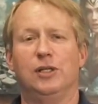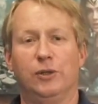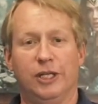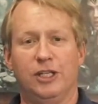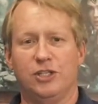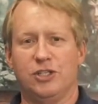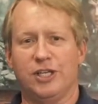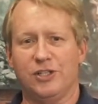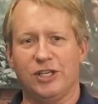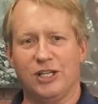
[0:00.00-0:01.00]
located just
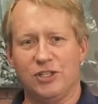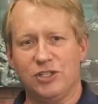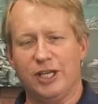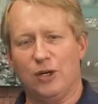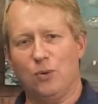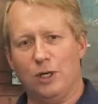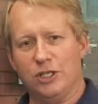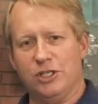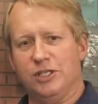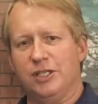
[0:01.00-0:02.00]
outside of Seattle,
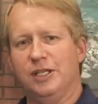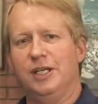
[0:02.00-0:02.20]
Washington.